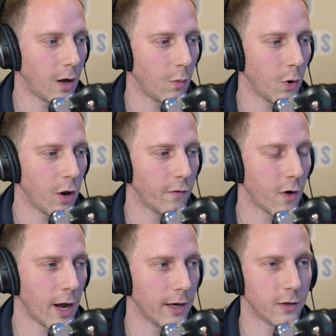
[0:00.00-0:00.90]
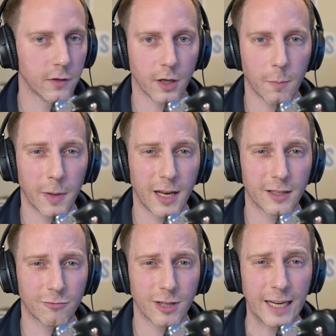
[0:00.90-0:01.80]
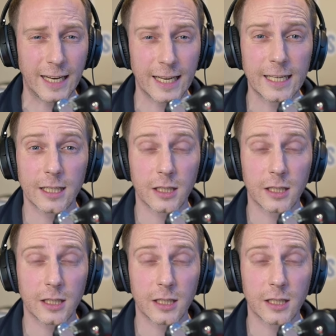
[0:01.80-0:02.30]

one of our end user companies really needed